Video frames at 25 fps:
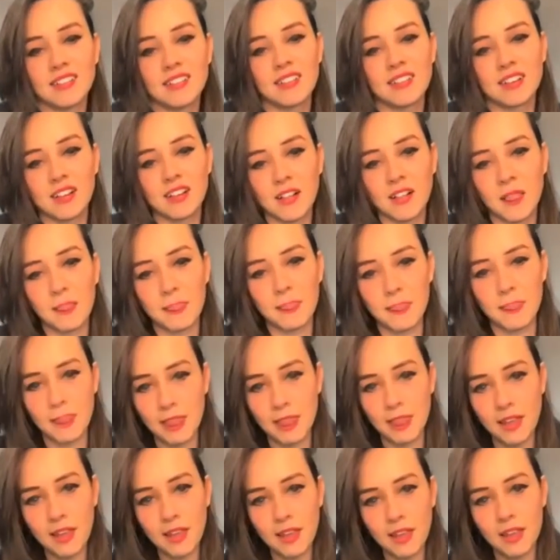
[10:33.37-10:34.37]
But then we
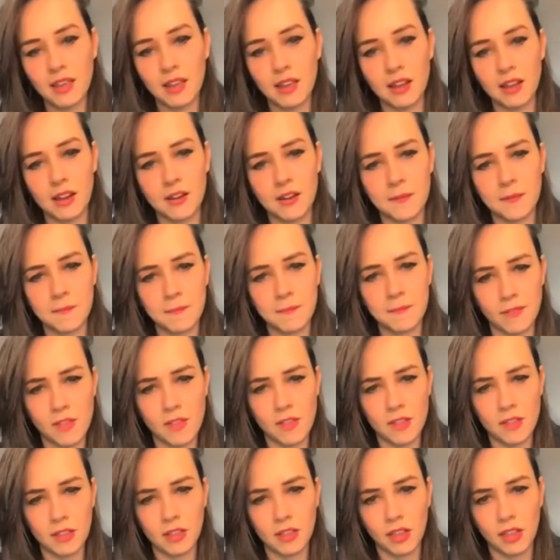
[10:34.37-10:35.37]
must have seen each other
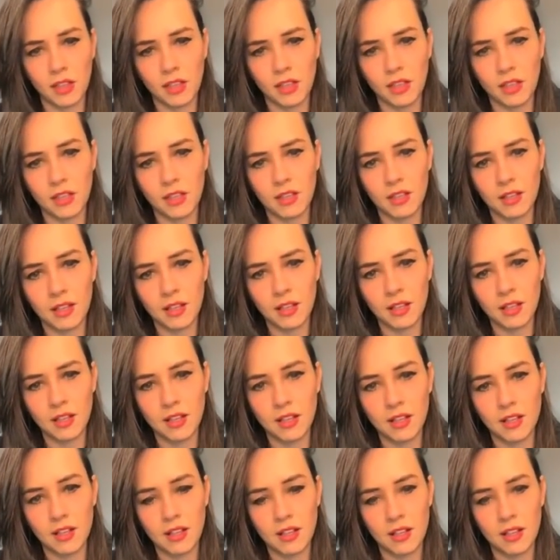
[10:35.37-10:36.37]
again, right? Like
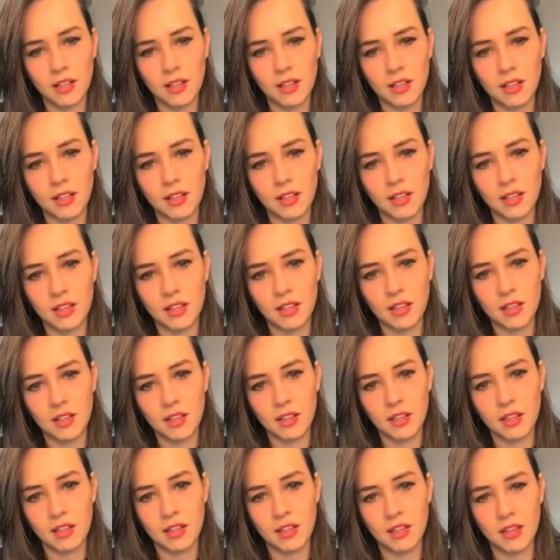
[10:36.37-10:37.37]
I know that
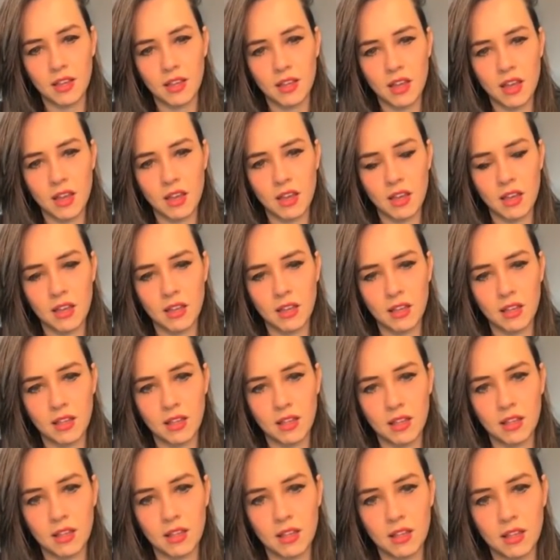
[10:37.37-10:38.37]
we were in
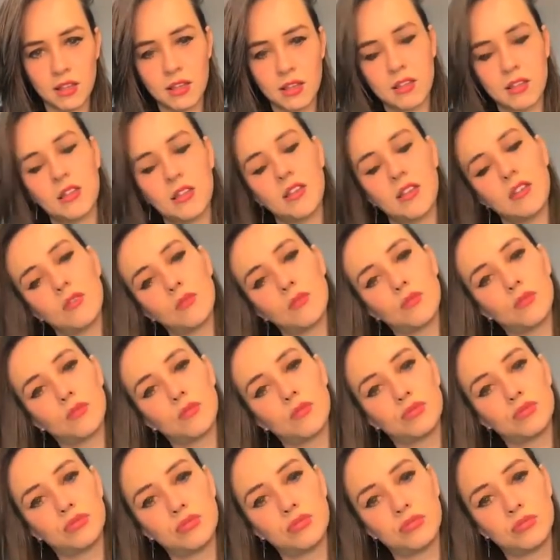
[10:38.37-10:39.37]
Portugal together.
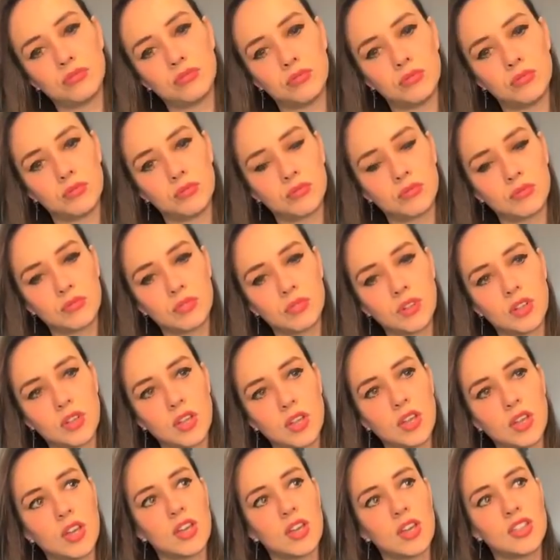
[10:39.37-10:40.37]
That's when we recorded
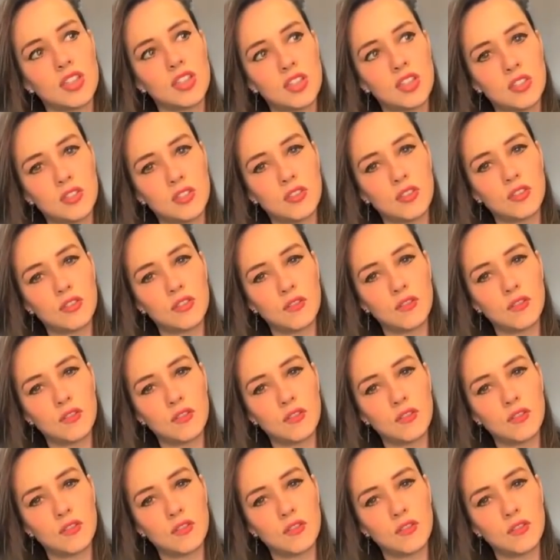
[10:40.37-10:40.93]
Kolkata.